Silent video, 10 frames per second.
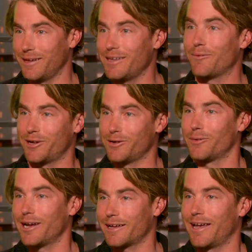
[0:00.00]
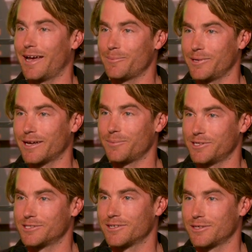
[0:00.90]
Yeah, when you're a white guy, how to pick up an
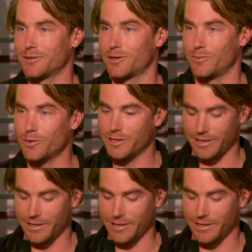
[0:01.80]
exotic looking woman.